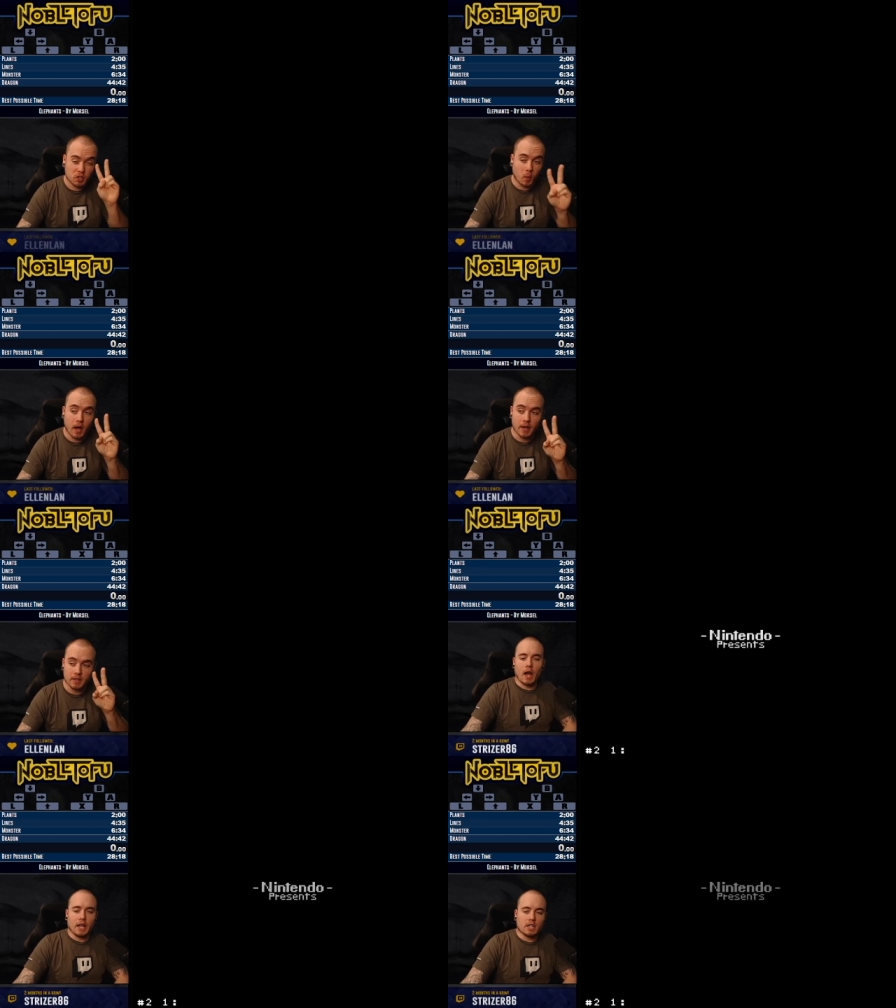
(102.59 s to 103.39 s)

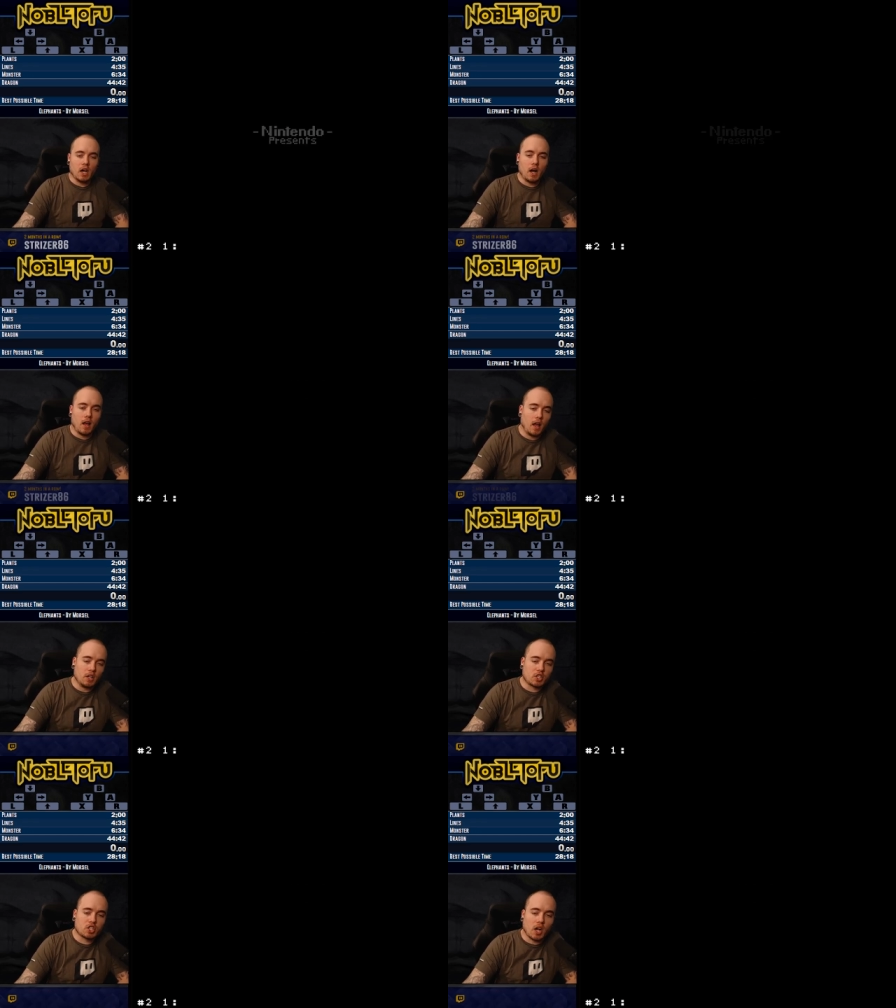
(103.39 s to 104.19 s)
Twice. All right,
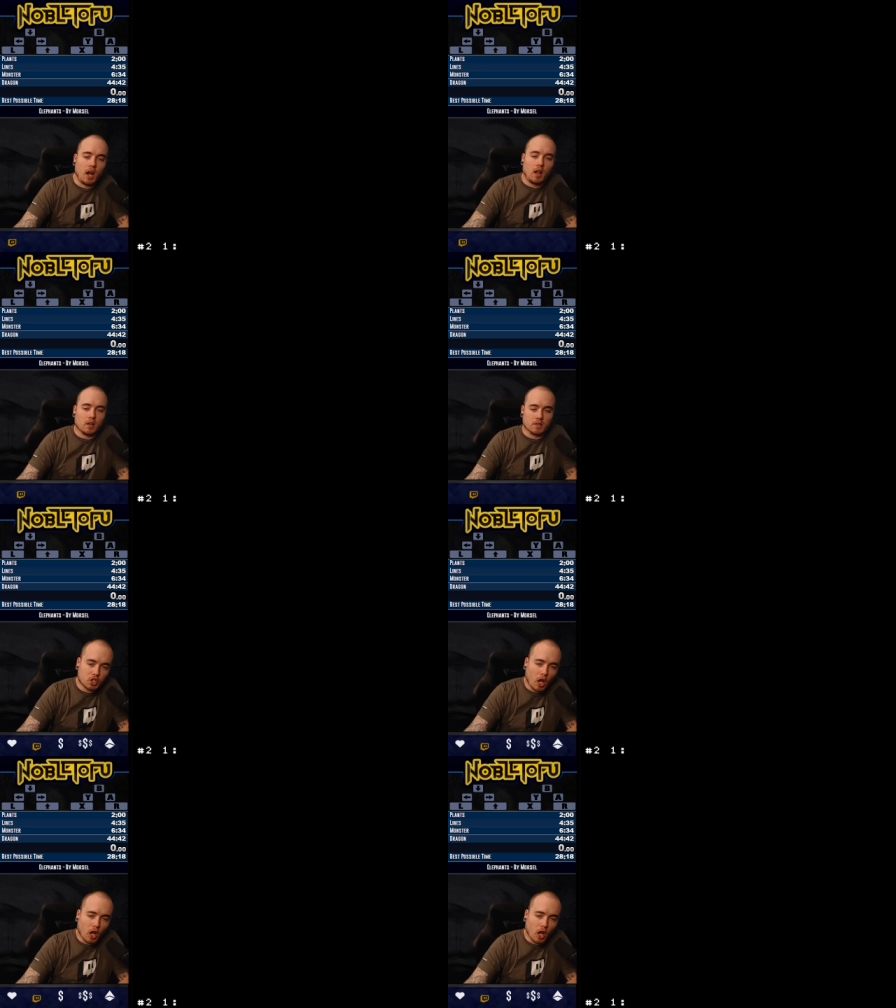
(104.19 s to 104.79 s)
uh, Shawl.